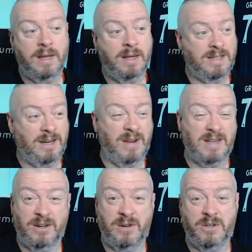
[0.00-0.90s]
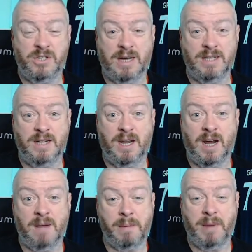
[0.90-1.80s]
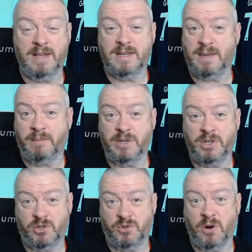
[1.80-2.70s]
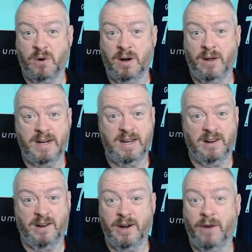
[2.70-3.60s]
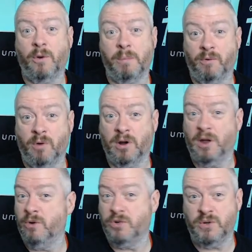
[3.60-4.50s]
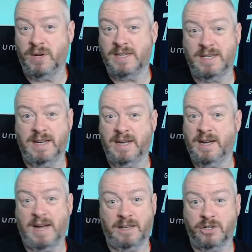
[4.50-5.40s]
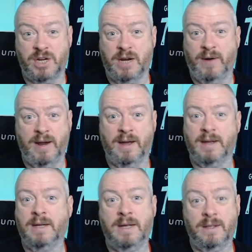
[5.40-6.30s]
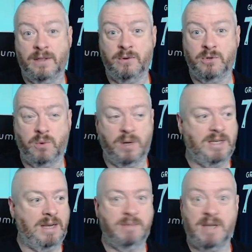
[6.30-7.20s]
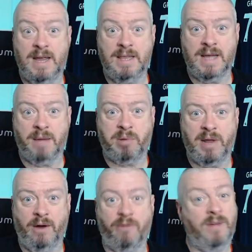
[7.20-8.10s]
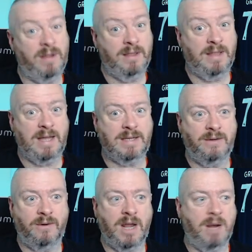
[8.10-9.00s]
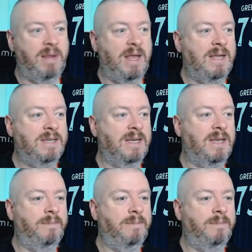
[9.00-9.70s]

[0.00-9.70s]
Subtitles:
So there's a good chance you're going to come up against someone strong like Ghana or Morocco, Tunisia, Algeria, those sort of teams in that playoff. That's not going to be easy.